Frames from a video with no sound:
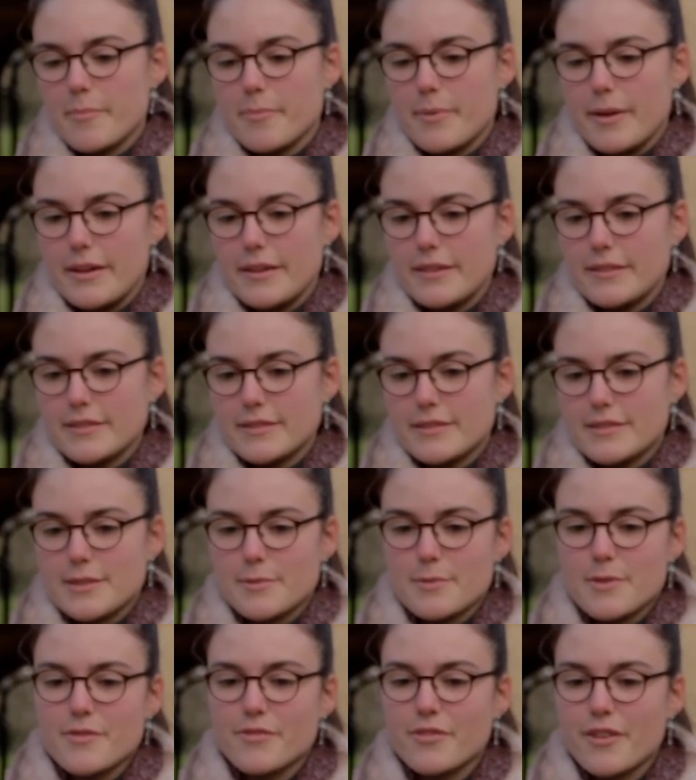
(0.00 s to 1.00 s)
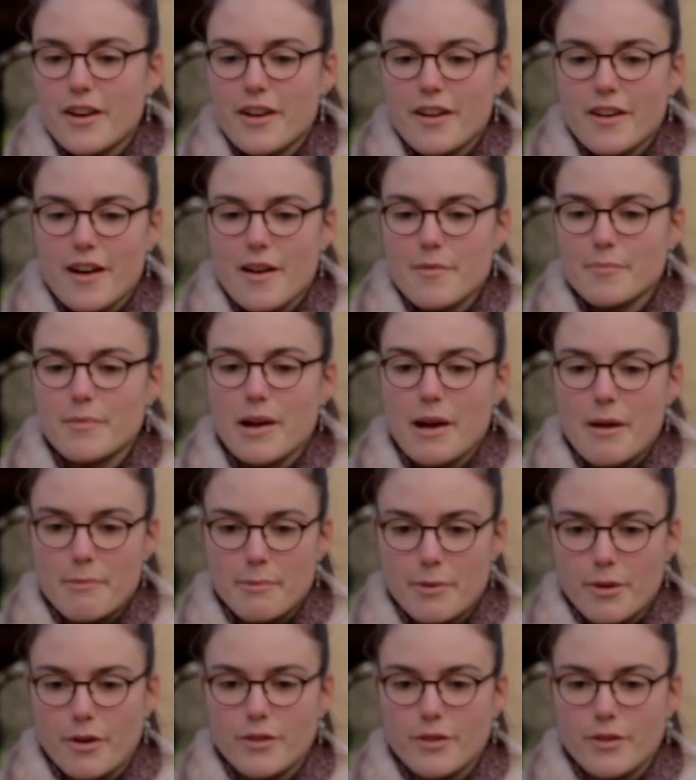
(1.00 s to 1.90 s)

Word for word: But to be fair, I'm I'm